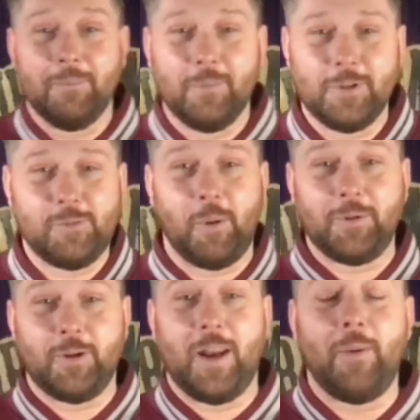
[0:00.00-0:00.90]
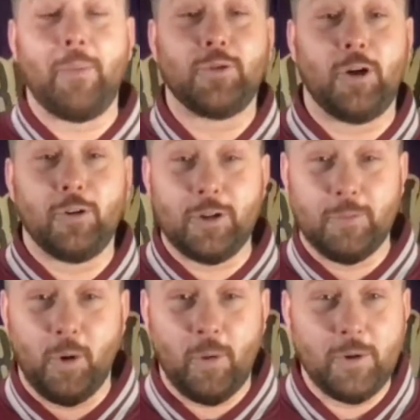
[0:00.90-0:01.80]
which you're probably doing anyway, but don't look at the
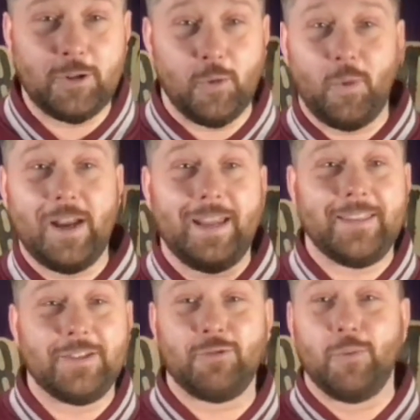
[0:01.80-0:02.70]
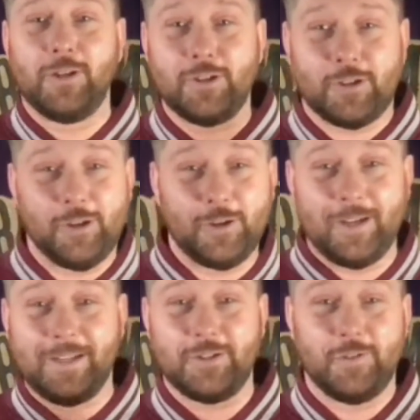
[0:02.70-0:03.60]
ball. We're in this room, we're just going to look
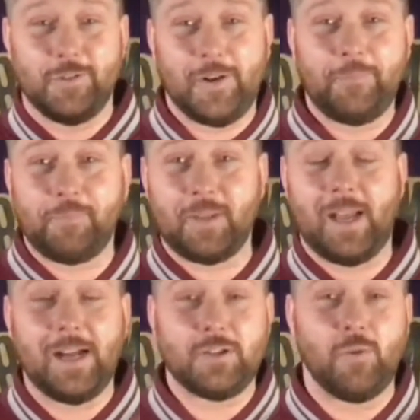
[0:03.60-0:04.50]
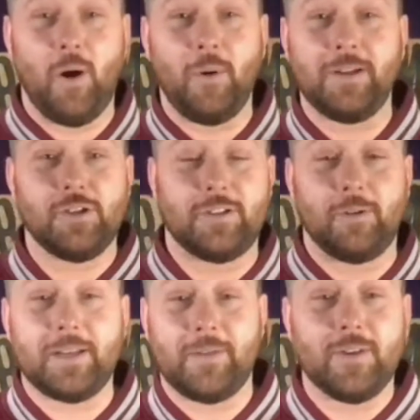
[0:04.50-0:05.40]
at each other. Okay, so what I want you to do is I'm
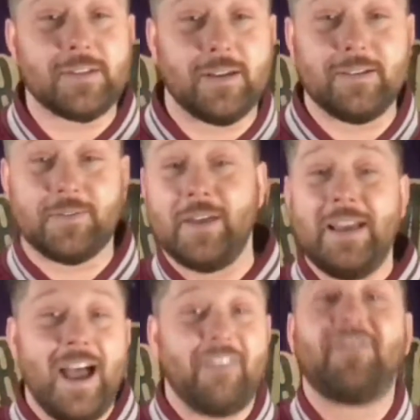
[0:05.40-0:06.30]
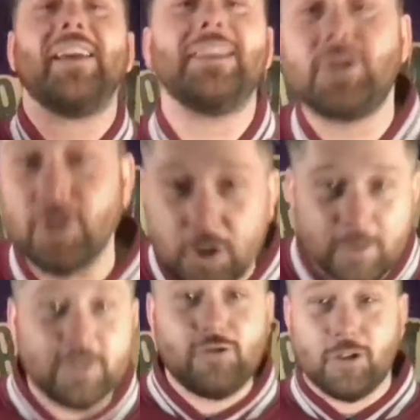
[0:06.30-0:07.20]
going to give you a series of things to do,
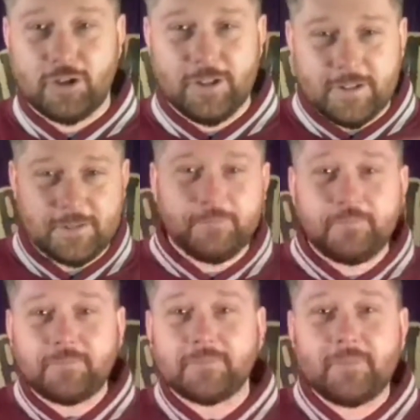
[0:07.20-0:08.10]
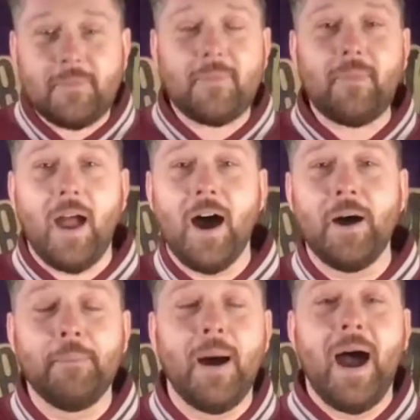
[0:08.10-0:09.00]
instructions,
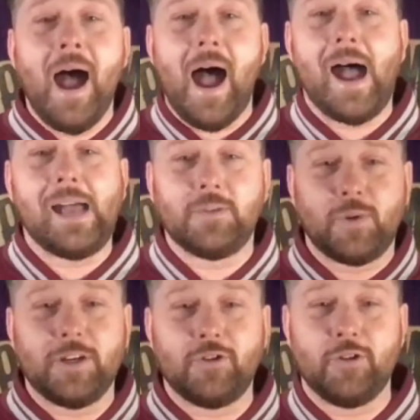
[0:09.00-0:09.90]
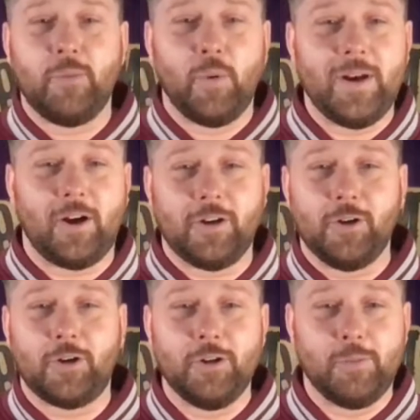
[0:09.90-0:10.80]
and we're going to do them, but we're not going to
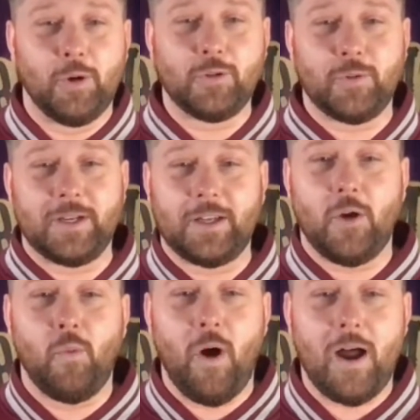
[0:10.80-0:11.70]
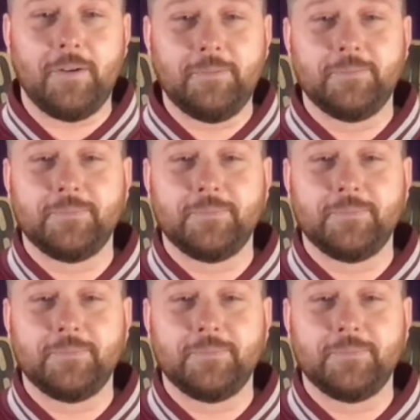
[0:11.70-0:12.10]
look at the ball. So we're going to go 1,